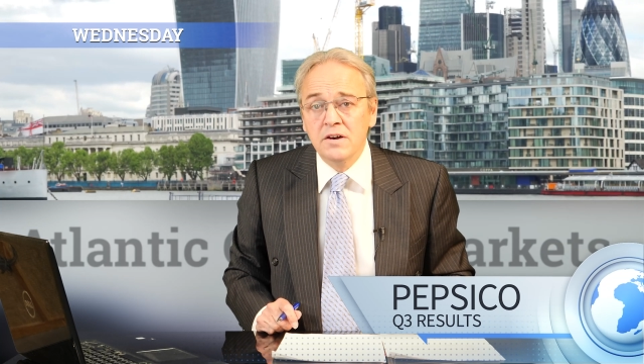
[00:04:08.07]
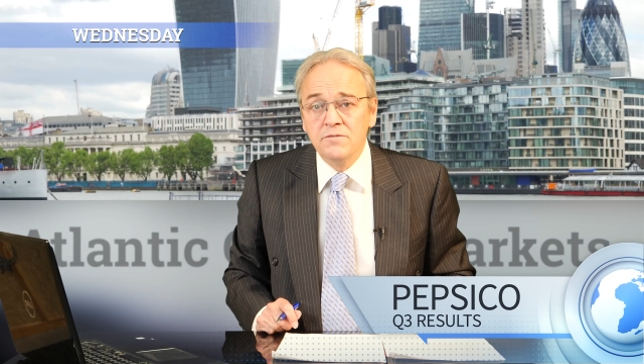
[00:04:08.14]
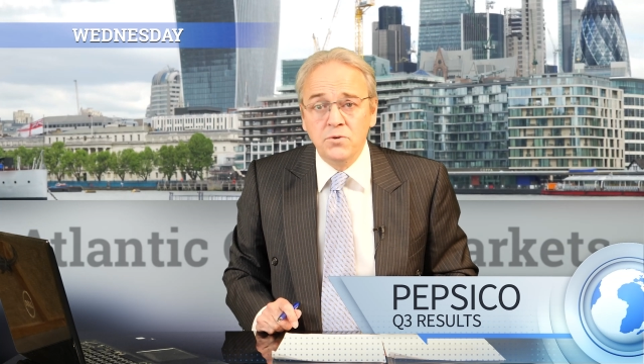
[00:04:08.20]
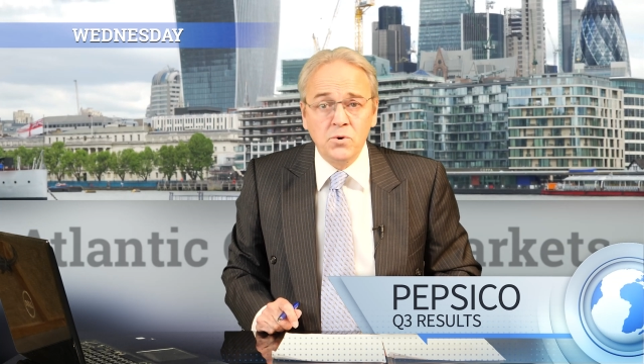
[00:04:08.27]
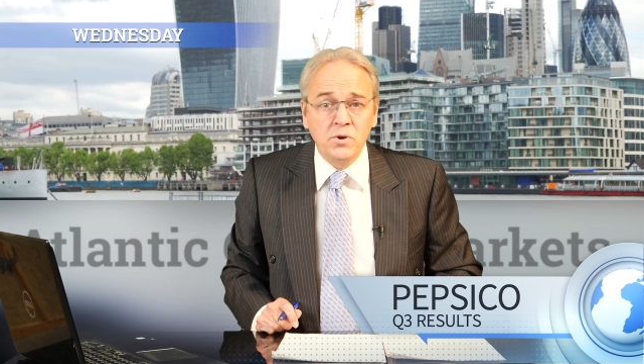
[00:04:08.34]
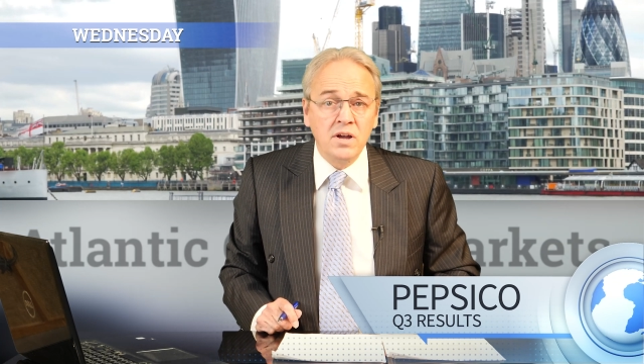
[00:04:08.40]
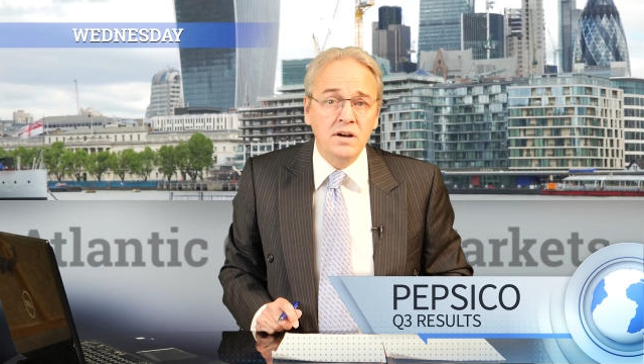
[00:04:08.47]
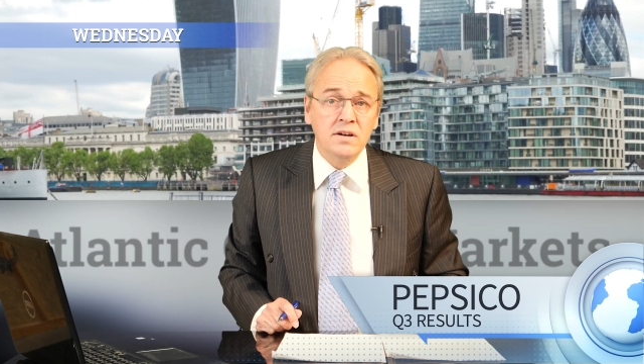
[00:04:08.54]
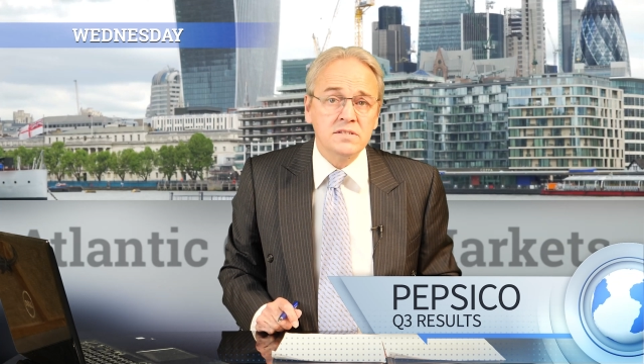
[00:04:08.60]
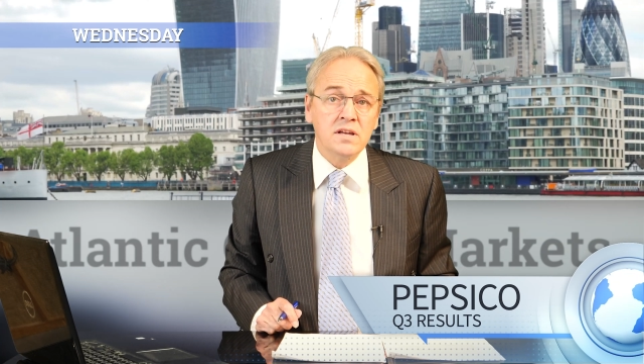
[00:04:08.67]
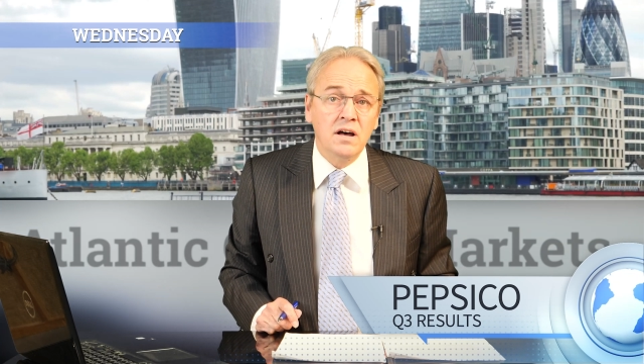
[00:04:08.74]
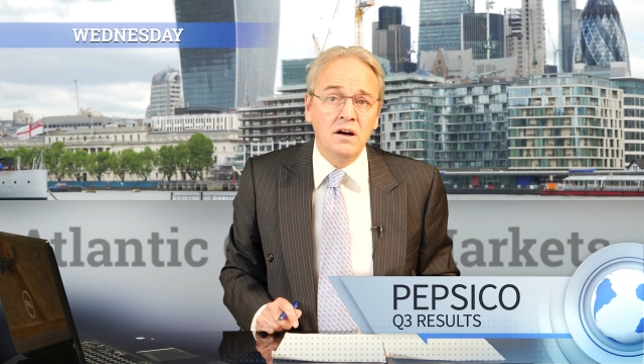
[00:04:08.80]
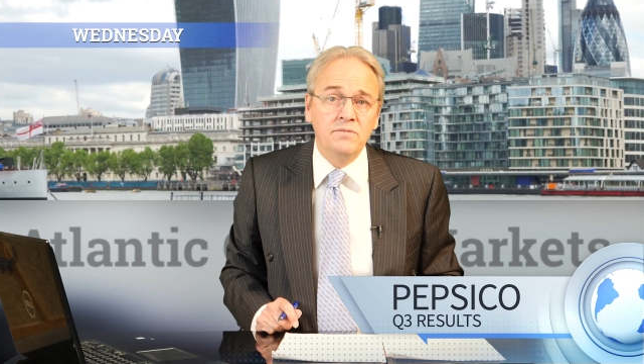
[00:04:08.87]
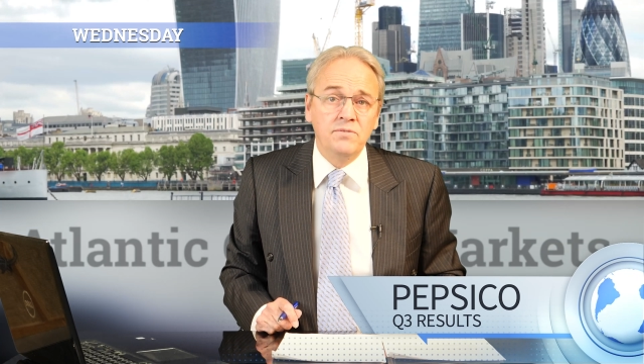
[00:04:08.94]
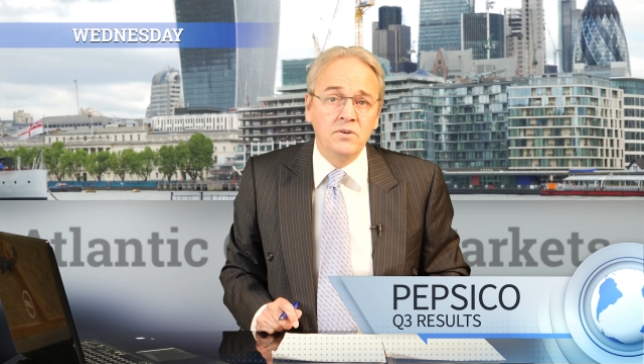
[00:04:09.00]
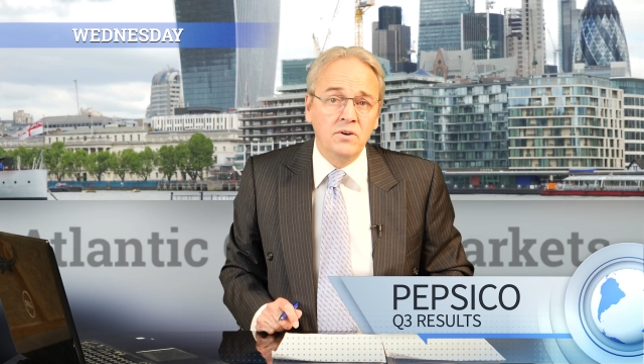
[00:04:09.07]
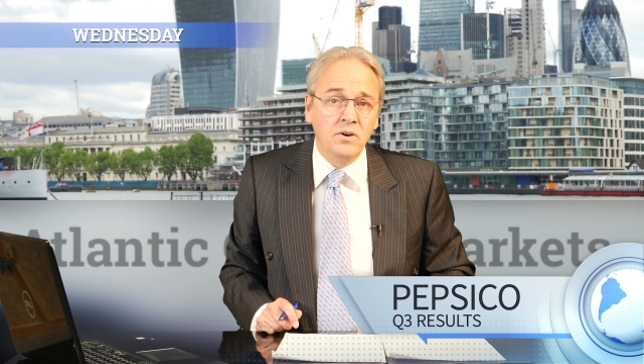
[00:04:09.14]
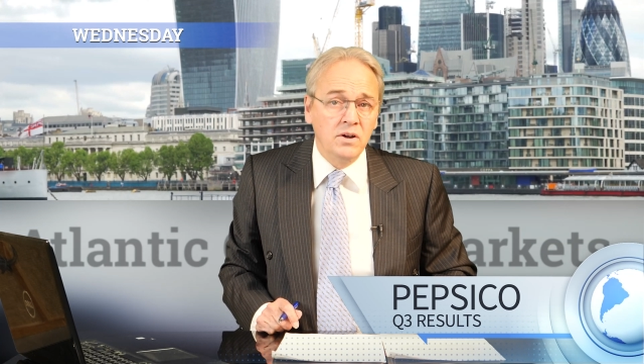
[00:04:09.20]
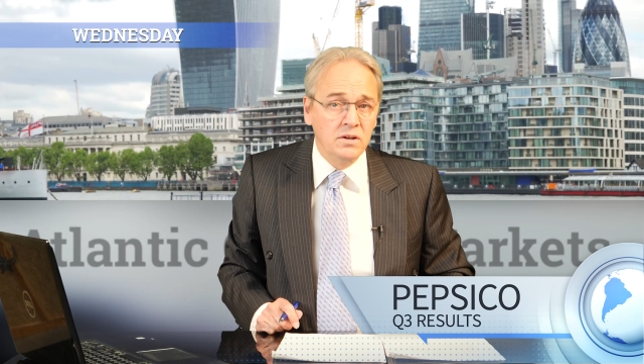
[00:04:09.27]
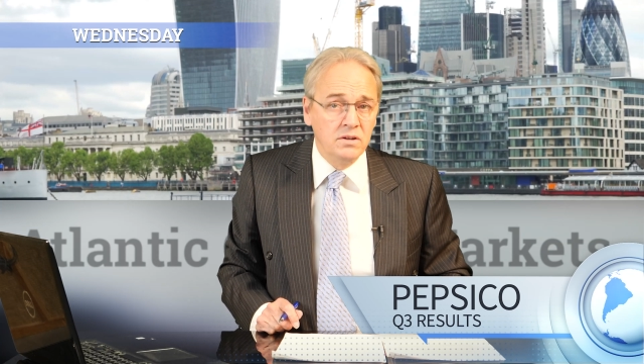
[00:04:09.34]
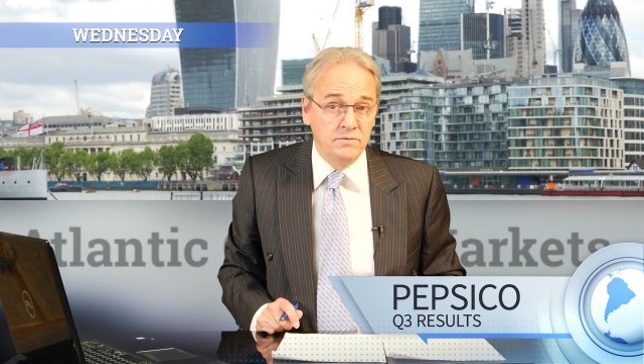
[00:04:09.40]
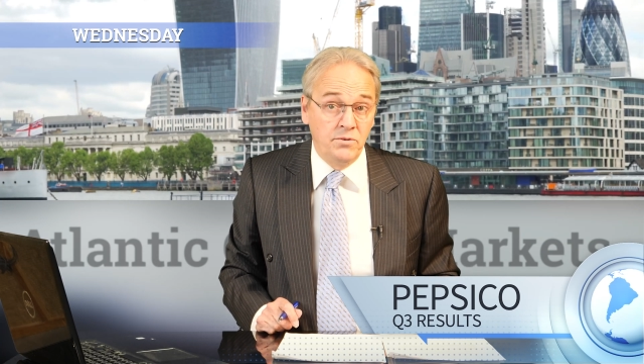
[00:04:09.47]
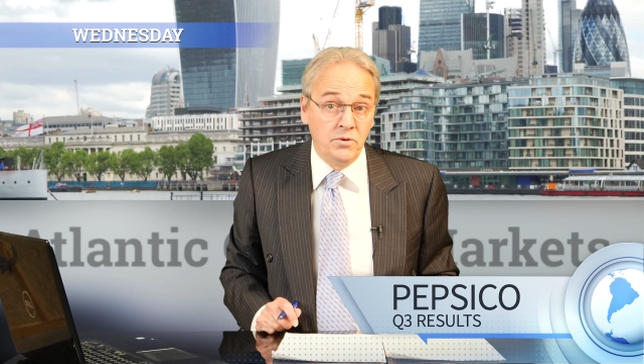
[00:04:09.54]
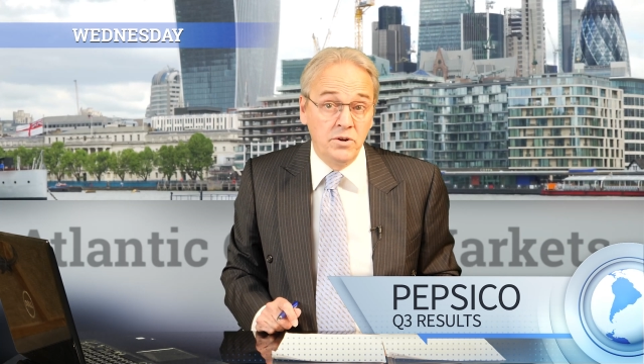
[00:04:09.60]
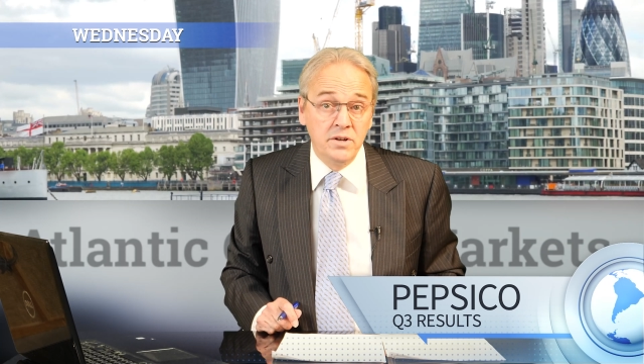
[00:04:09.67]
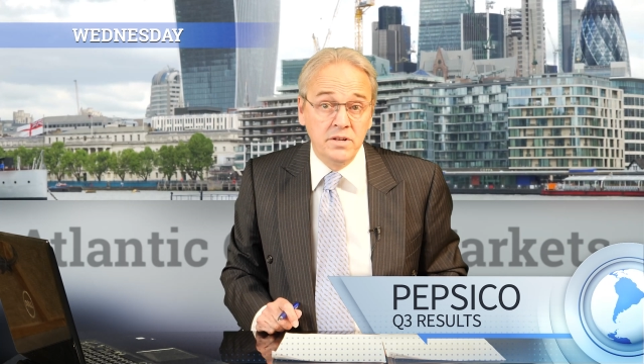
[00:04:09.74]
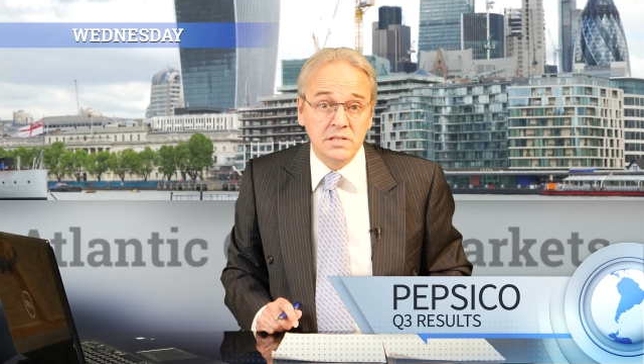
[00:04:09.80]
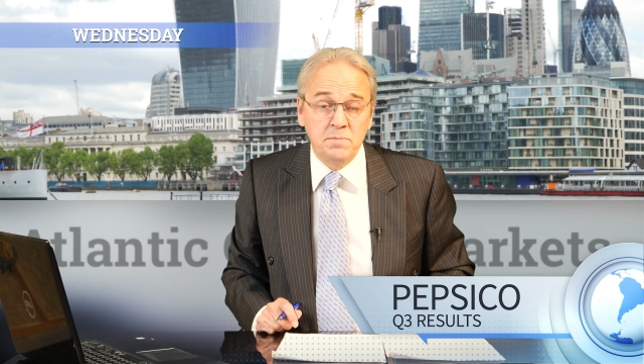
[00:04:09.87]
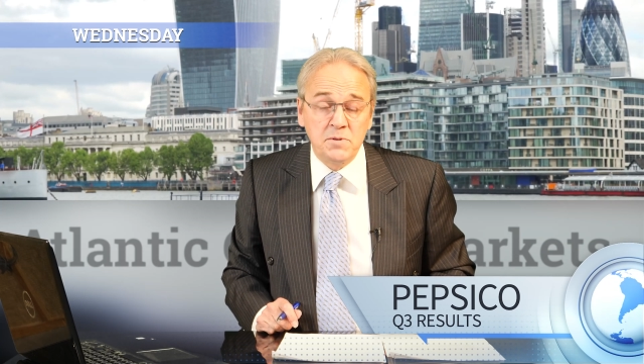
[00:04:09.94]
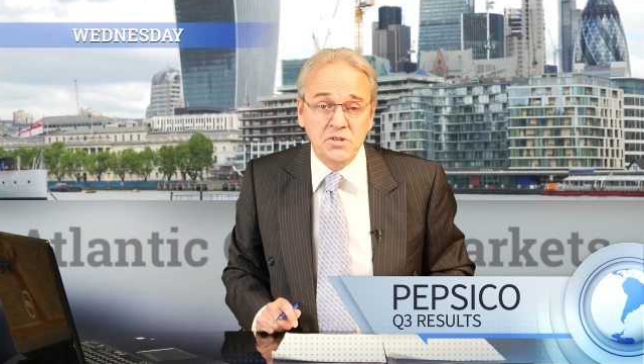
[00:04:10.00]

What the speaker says: Forecasts are for earnings